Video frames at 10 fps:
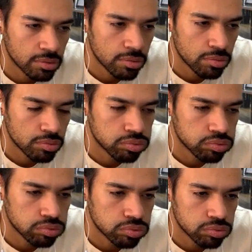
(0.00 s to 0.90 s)
Oh,
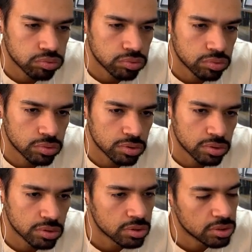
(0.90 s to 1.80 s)

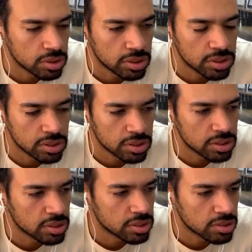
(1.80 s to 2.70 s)
this
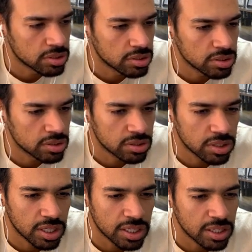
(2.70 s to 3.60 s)
is
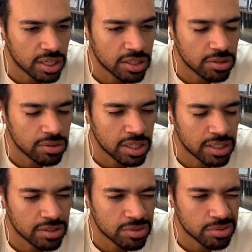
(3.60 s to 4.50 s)
I don't
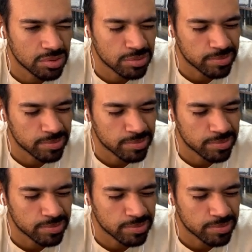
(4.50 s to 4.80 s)
want to